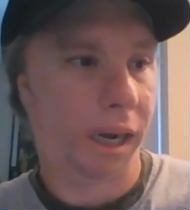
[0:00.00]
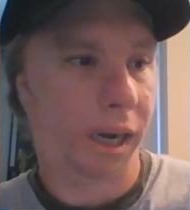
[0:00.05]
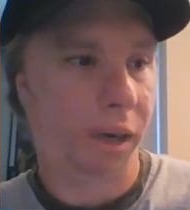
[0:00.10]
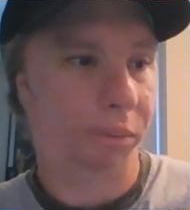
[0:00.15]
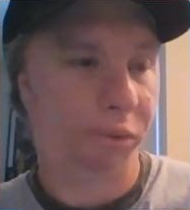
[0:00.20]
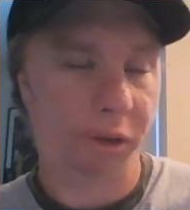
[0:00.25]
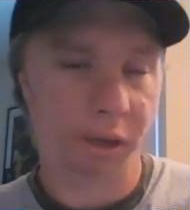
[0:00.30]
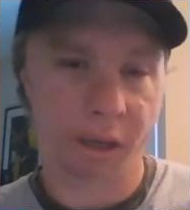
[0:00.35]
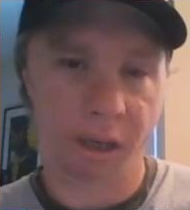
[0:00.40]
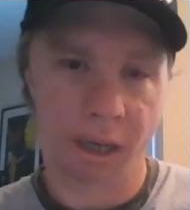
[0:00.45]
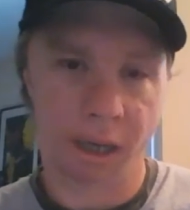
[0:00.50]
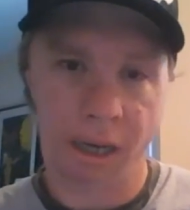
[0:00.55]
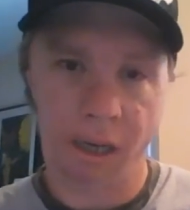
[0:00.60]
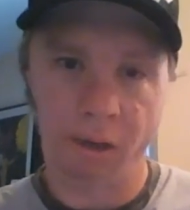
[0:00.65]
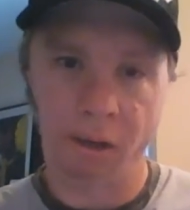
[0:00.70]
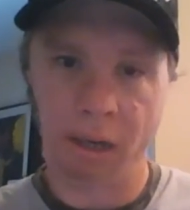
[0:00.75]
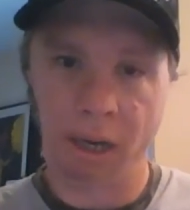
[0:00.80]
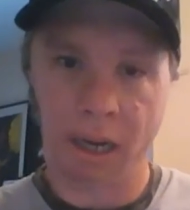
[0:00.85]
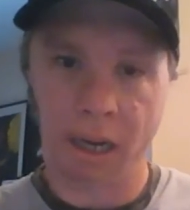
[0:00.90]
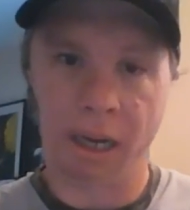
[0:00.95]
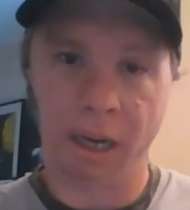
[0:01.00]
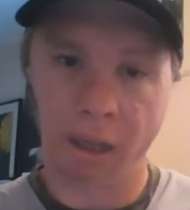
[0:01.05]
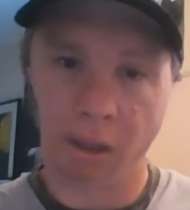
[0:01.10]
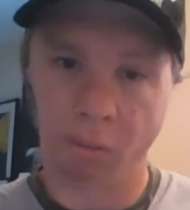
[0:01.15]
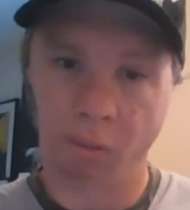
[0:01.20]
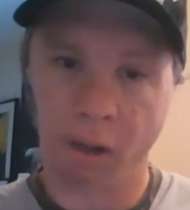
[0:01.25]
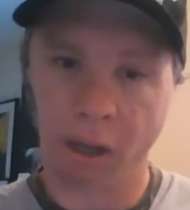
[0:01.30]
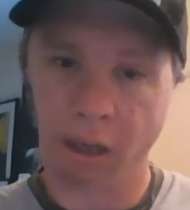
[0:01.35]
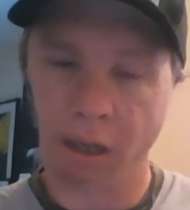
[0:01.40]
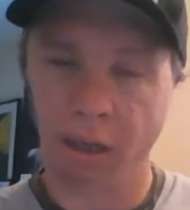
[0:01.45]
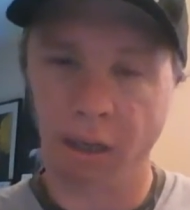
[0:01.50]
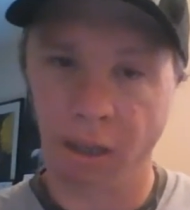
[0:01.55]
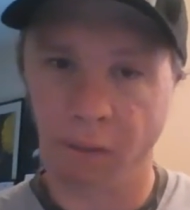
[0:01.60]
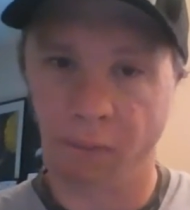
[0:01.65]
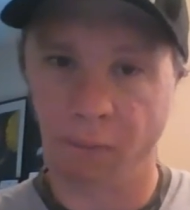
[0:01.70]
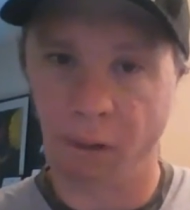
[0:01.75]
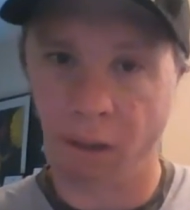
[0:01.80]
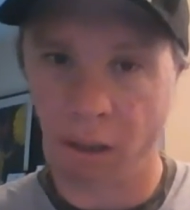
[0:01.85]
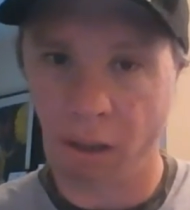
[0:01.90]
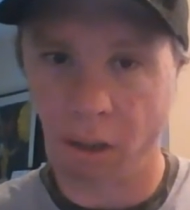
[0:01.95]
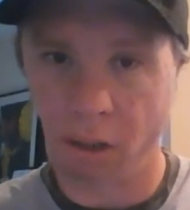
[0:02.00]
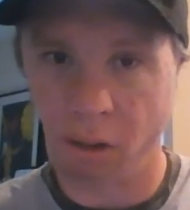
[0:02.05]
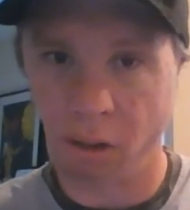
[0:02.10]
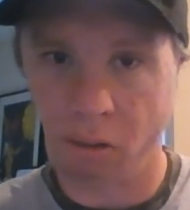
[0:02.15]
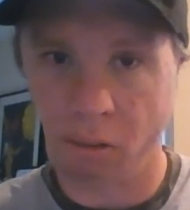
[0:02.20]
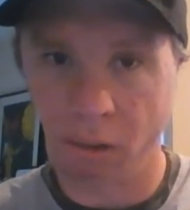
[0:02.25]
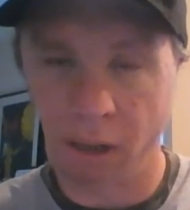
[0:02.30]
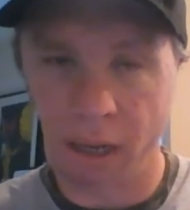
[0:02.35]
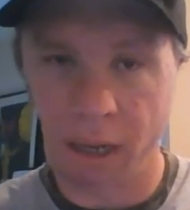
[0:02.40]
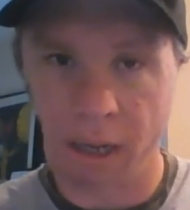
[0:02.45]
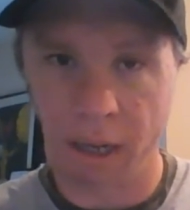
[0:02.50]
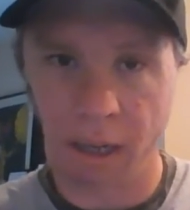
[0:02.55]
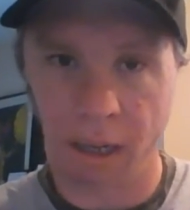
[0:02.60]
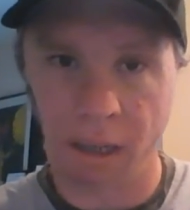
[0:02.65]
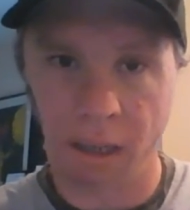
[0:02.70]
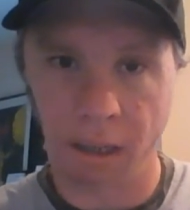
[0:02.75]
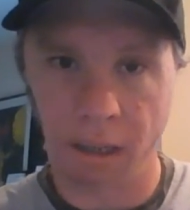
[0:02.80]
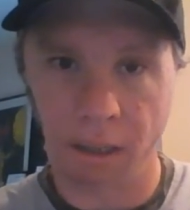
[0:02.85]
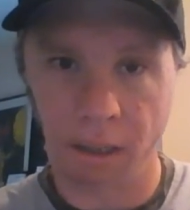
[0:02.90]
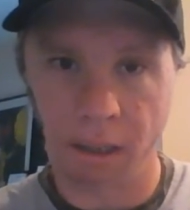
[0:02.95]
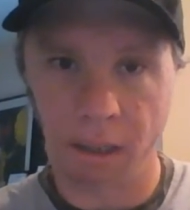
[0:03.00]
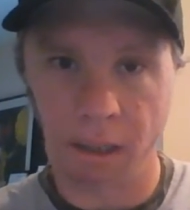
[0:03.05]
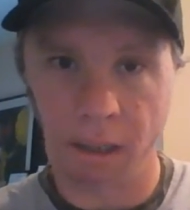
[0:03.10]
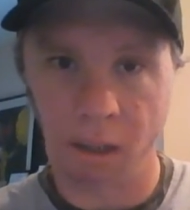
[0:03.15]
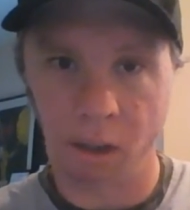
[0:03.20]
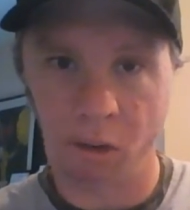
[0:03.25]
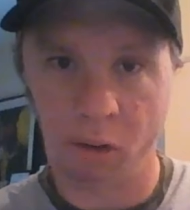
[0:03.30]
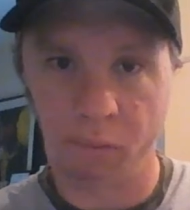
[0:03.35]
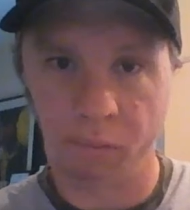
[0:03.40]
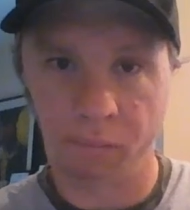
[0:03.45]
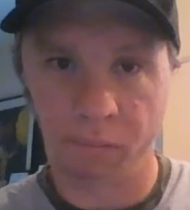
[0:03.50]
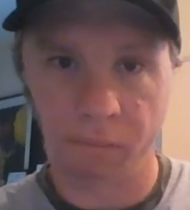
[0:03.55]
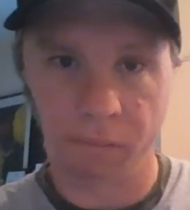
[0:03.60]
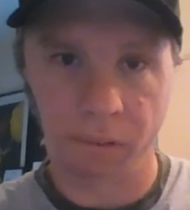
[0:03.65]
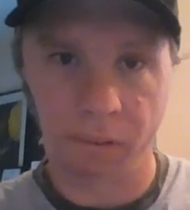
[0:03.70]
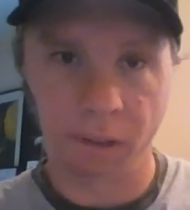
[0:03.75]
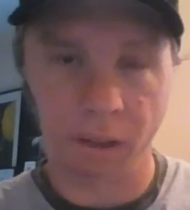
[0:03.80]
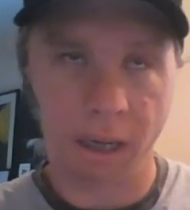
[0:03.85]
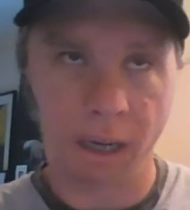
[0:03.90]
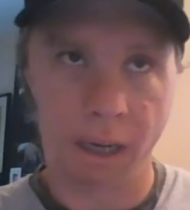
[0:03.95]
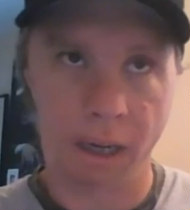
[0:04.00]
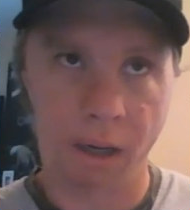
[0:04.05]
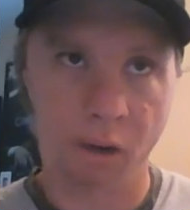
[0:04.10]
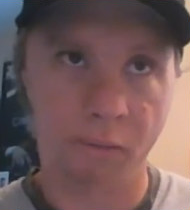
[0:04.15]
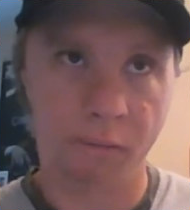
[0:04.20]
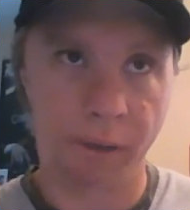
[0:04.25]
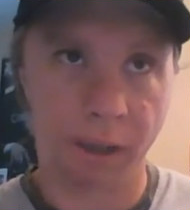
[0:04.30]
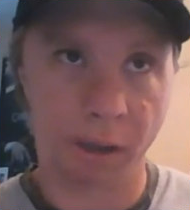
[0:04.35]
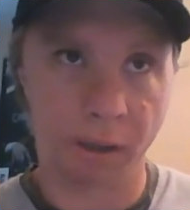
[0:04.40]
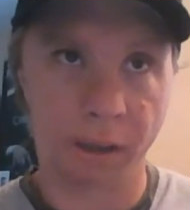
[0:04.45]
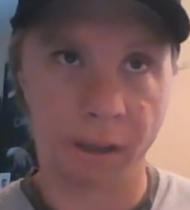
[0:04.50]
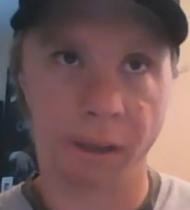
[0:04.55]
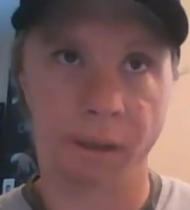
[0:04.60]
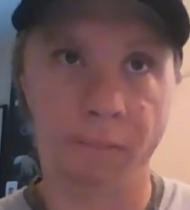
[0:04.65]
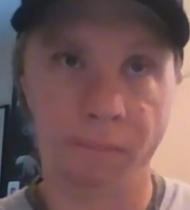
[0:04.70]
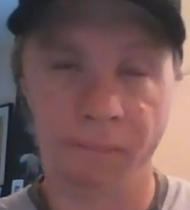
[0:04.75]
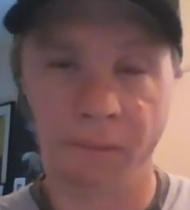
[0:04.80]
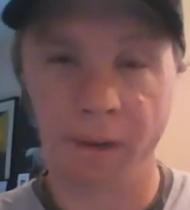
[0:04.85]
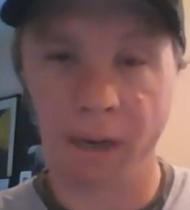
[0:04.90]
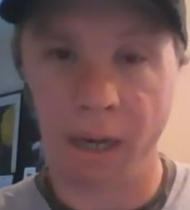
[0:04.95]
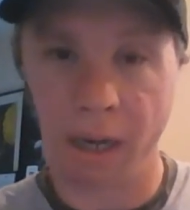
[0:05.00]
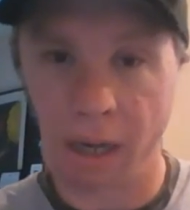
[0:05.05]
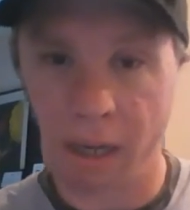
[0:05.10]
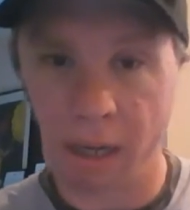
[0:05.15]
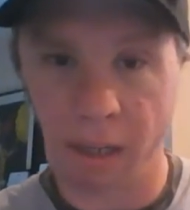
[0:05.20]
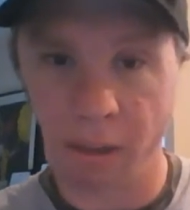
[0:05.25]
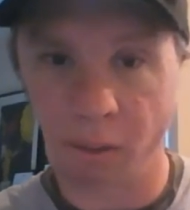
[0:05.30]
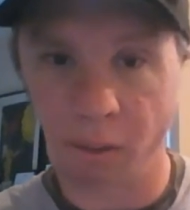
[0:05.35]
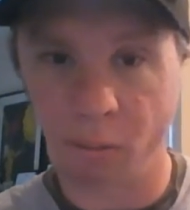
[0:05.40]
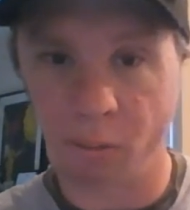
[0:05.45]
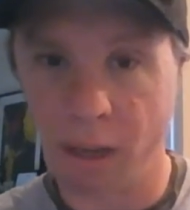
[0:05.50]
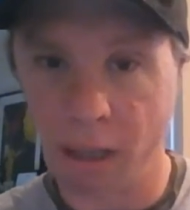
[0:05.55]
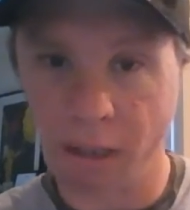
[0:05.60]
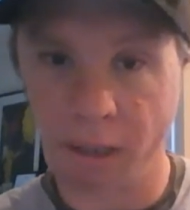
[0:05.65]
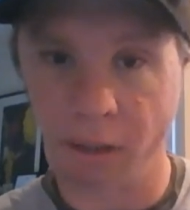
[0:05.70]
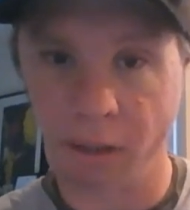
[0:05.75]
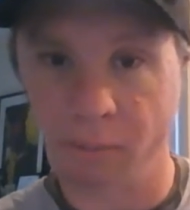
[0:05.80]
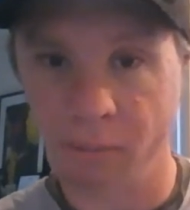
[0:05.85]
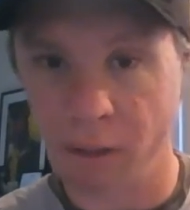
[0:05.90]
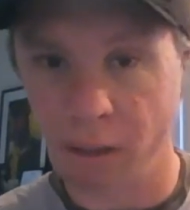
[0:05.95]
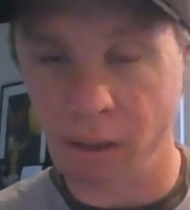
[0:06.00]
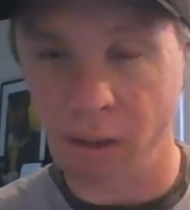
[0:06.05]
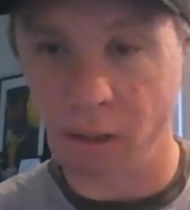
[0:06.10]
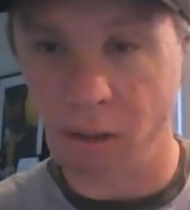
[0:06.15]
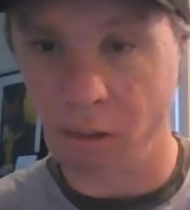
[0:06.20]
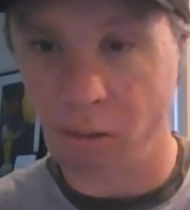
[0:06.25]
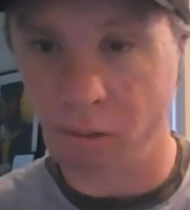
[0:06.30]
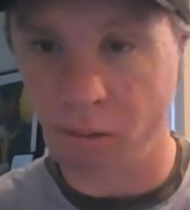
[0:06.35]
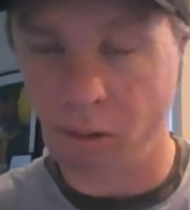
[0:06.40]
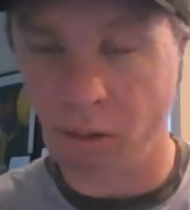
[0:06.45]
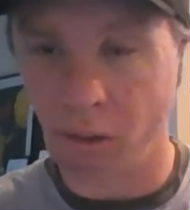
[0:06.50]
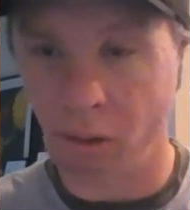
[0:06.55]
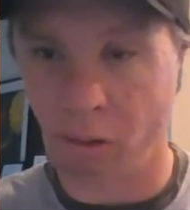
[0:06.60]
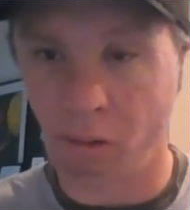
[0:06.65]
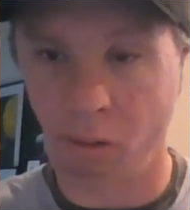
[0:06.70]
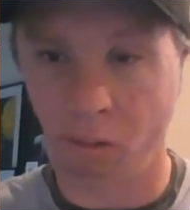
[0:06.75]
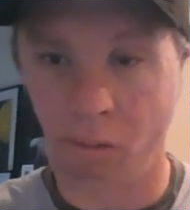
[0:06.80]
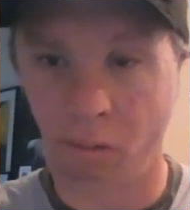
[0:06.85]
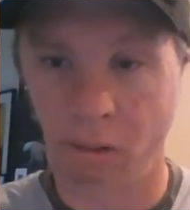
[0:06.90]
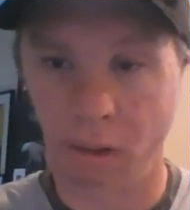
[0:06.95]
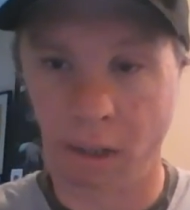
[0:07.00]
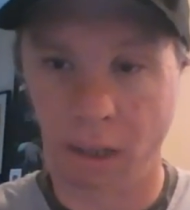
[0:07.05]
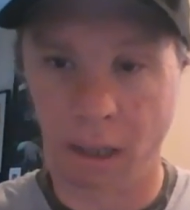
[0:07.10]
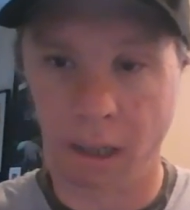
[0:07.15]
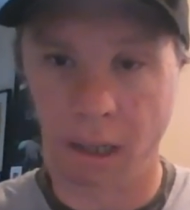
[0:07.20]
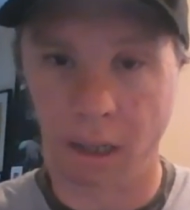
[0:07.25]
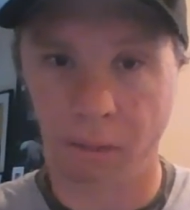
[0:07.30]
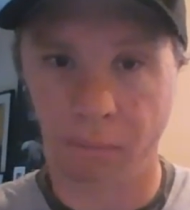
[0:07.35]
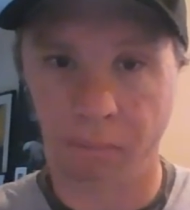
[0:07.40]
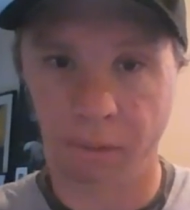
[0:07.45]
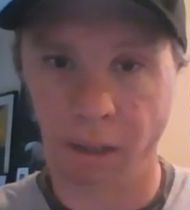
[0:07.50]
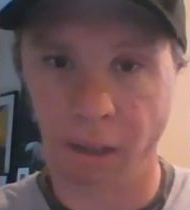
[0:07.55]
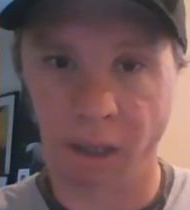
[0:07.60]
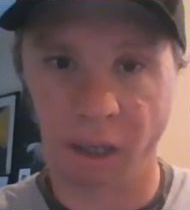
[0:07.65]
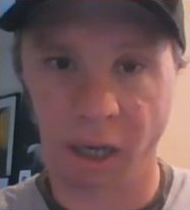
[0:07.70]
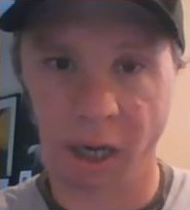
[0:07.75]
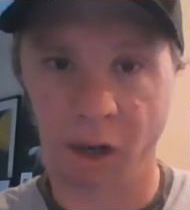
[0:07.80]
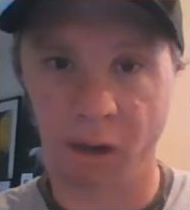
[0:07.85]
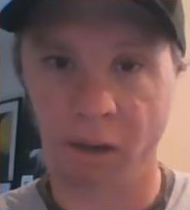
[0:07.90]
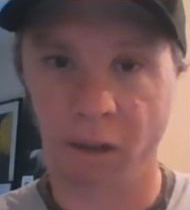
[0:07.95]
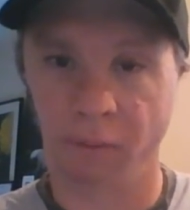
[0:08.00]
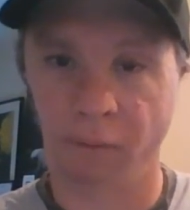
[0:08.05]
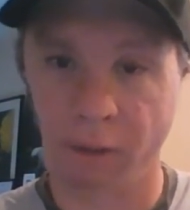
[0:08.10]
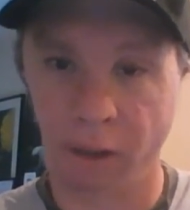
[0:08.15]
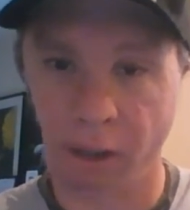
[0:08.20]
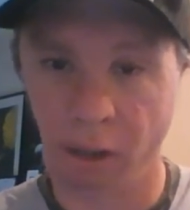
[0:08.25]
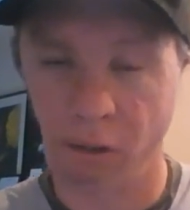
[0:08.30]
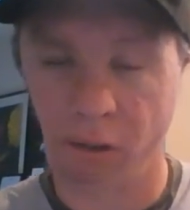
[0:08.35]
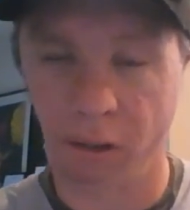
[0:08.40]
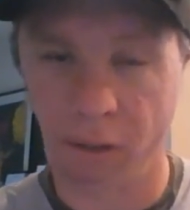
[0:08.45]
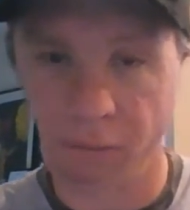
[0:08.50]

appreciate you guys watching this video, and hopefully I'll get some fans to watch this video. So please share this video